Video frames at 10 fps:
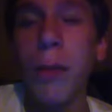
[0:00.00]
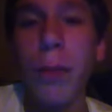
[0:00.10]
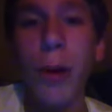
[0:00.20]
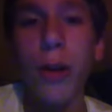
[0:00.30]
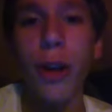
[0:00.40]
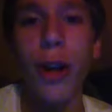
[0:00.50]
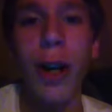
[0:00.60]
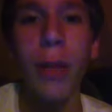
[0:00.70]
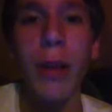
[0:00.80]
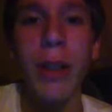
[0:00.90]
post your
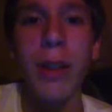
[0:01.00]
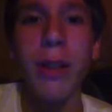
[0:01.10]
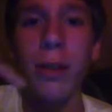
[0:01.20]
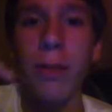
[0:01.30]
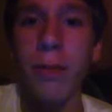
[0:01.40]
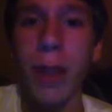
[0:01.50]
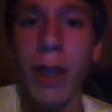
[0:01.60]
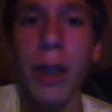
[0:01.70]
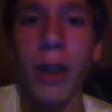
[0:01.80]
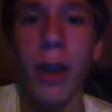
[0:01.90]
comments
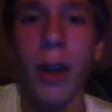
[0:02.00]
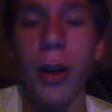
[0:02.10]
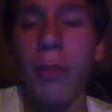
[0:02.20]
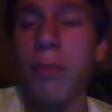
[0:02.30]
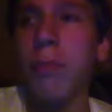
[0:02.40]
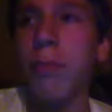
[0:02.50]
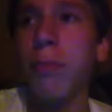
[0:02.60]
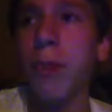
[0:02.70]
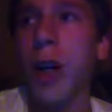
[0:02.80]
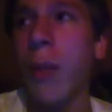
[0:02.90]
in the
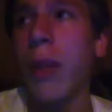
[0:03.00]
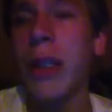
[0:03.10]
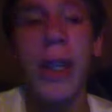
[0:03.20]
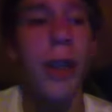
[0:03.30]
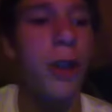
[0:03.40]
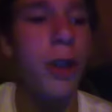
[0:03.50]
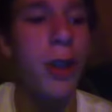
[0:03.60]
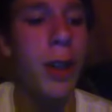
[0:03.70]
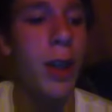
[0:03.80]
comment section.